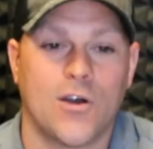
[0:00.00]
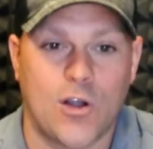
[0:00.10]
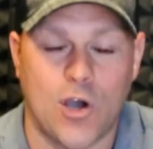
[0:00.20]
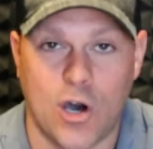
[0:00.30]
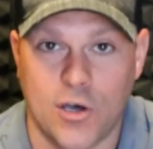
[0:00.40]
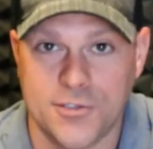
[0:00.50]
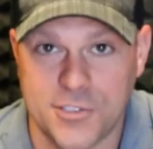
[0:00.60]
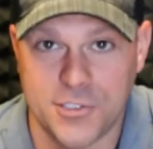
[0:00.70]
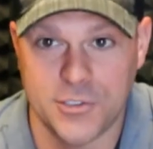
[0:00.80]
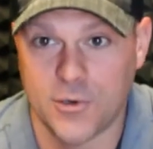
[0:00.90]
calls
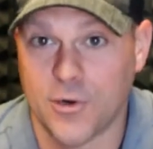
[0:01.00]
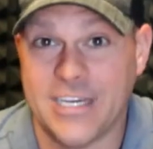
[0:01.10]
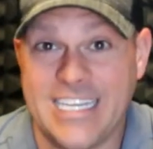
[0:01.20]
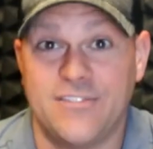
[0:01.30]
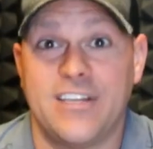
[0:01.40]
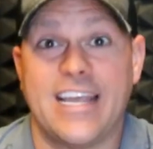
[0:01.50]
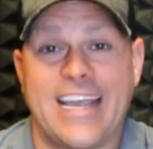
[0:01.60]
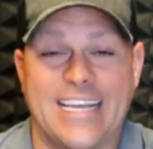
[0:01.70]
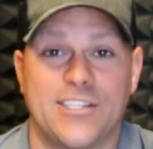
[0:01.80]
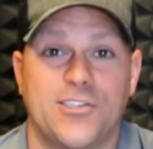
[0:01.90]
you or even
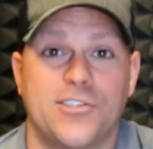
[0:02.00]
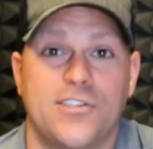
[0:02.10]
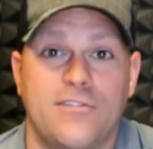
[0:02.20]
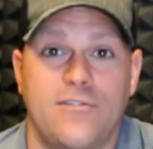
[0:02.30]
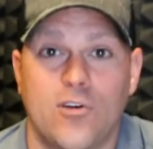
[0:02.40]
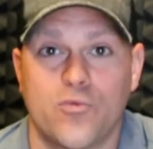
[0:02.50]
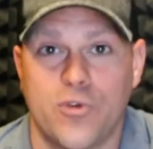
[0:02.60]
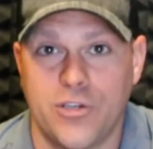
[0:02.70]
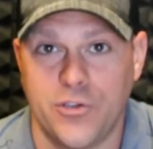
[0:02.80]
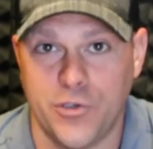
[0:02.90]
answers the phone
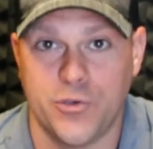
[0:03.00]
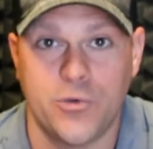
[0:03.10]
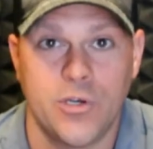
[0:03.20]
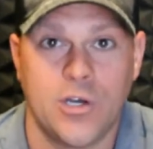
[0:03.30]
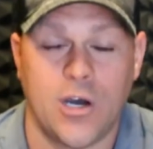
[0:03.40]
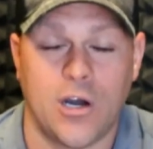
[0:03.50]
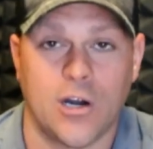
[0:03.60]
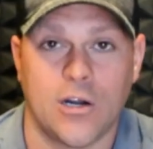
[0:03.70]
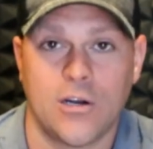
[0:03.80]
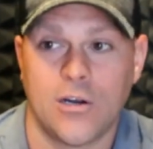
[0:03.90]
when you
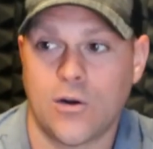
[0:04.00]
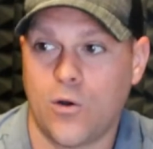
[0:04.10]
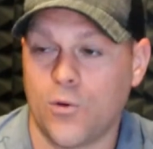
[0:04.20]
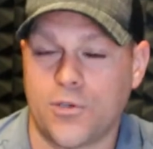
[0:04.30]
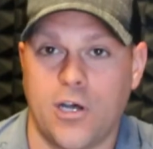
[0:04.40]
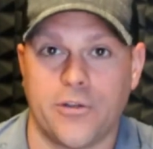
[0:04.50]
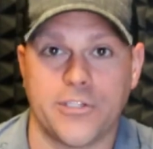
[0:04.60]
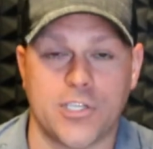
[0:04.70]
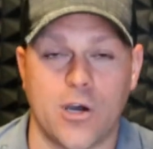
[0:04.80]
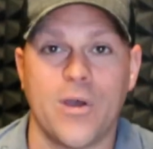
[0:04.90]
are cold calling.
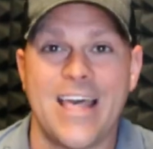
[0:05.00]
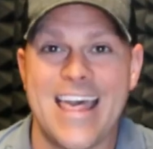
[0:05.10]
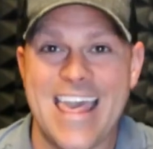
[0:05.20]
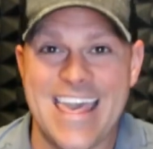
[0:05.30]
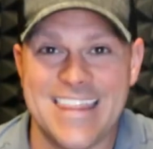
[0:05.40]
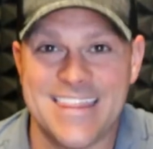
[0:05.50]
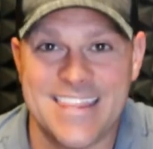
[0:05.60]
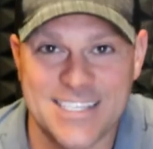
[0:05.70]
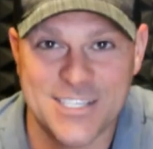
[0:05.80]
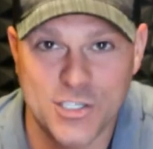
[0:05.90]
So, in
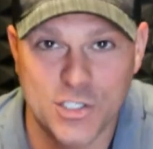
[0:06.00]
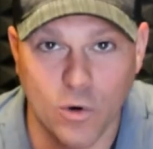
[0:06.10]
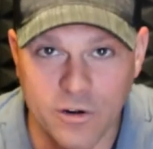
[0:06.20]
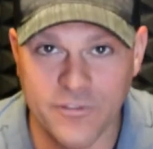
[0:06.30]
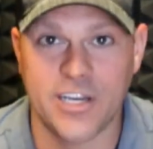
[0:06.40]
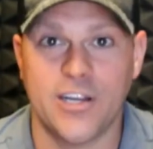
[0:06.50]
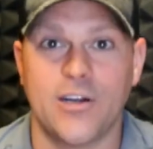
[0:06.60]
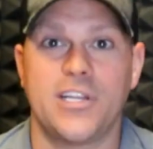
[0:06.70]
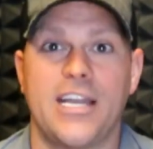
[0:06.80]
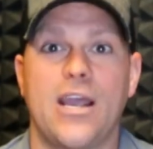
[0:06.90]
this short video
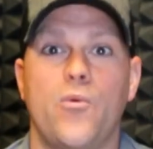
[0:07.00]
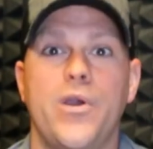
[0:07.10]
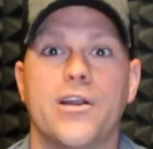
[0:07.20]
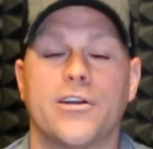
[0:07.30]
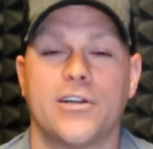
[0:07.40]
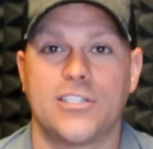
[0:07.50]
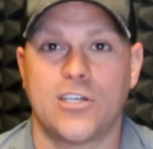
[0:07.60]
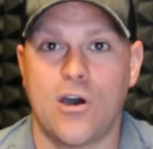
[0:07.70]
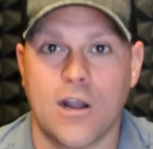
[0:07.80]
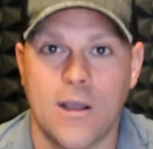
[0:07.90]
today, we are going to
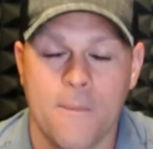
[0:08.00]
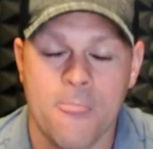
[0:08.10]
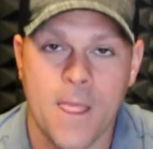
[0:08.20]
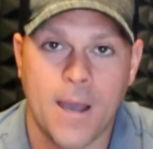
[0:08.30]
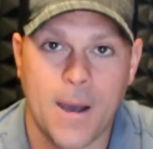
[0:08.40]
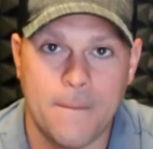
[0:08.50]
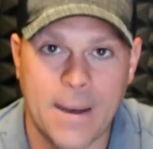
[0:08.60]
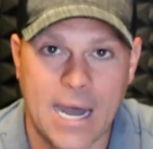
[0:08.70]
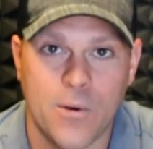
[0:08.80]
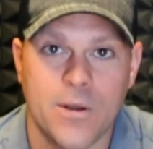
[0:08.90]
talk
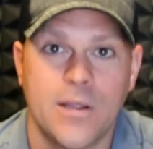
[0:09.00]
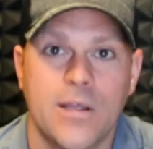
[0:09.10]
about